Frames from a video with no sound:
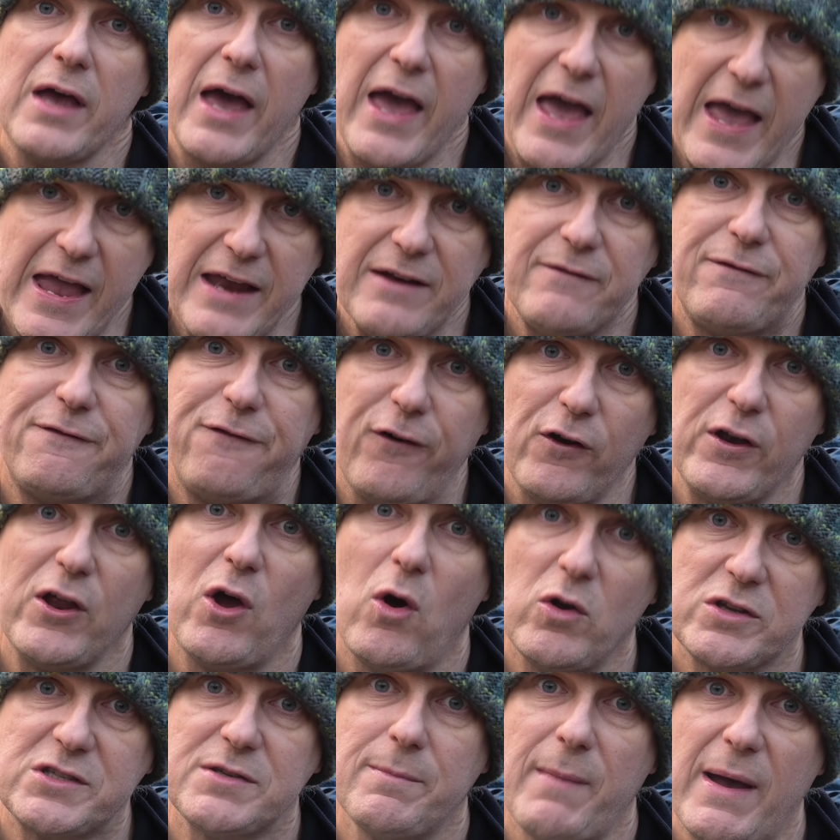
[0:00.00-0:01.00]
in fully
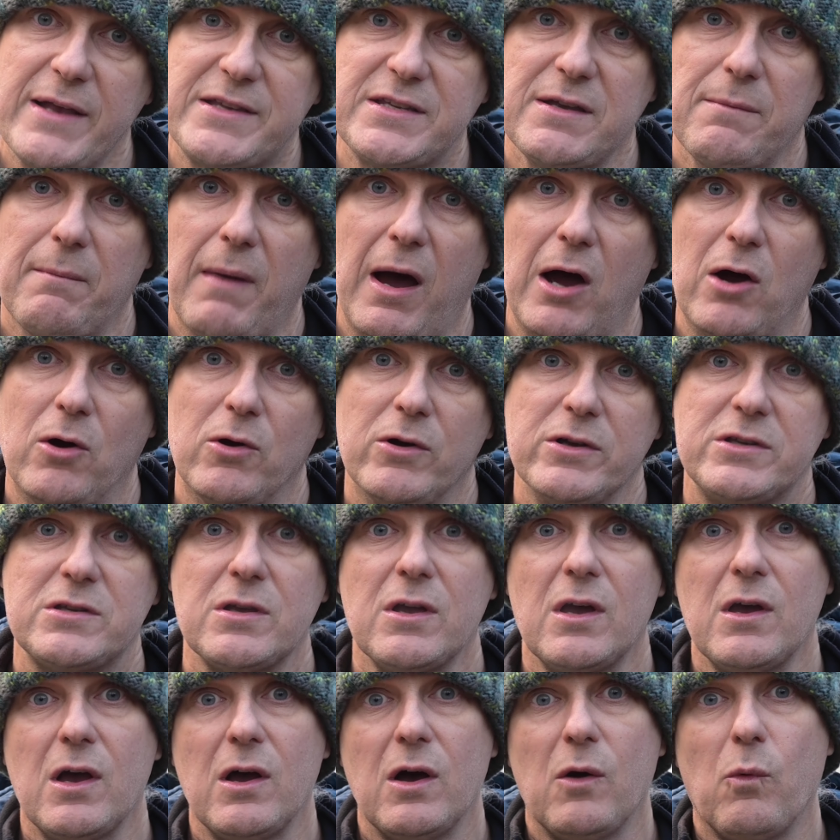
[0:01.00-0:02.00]
automatic mode,
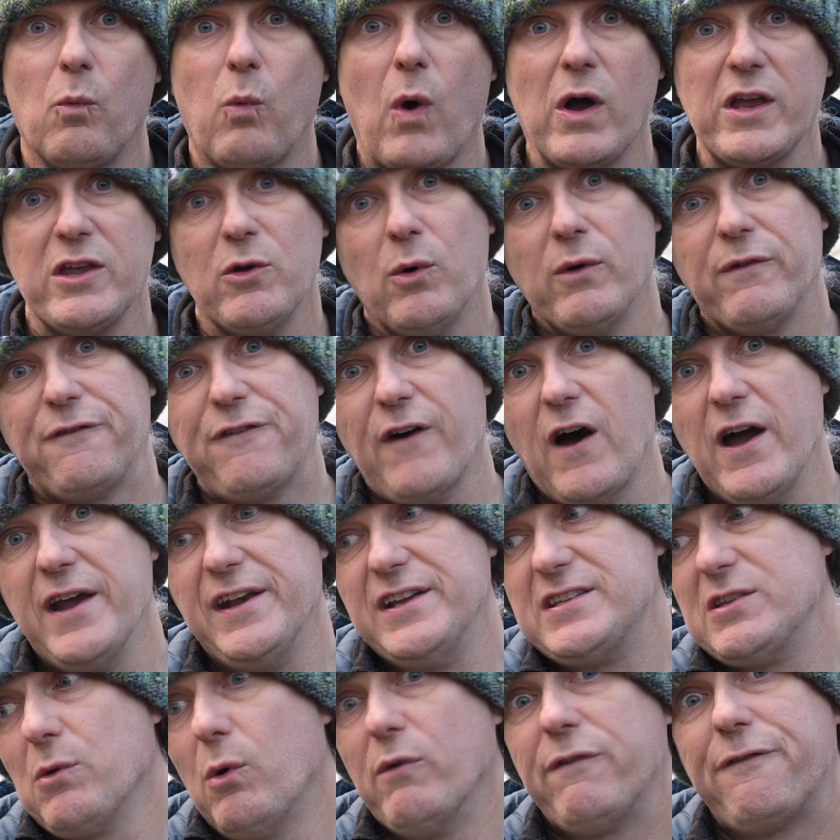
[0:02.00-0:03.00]
what you will
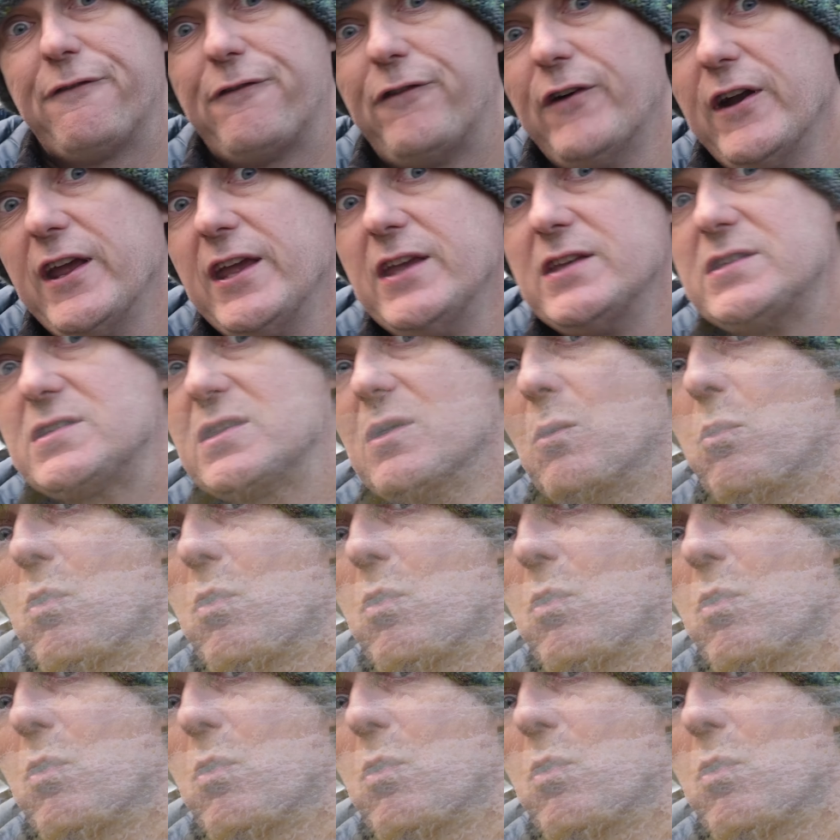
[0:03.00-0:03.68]
find is it will freeze the